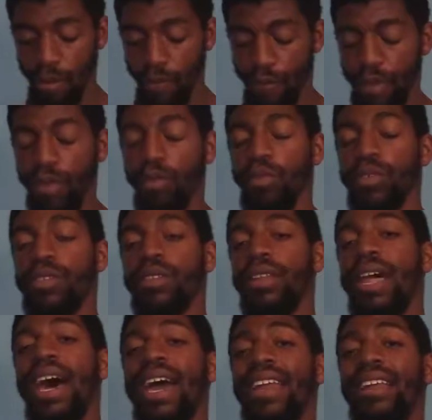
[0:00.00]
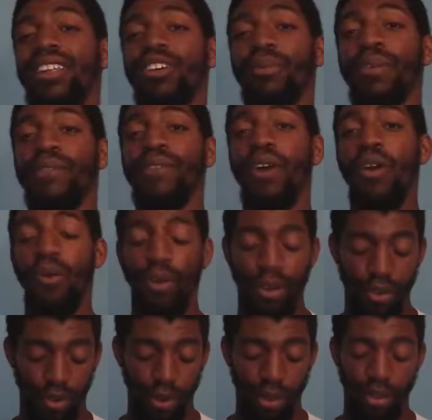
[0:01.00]
Your feet will slide a little bit
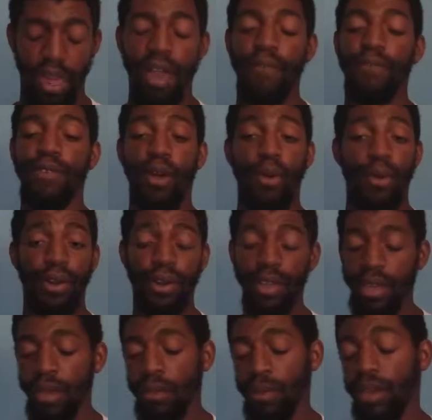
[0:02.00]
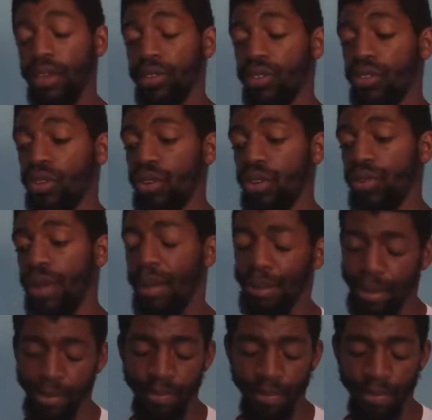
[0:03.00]
forward or a lot forward because there's no grip.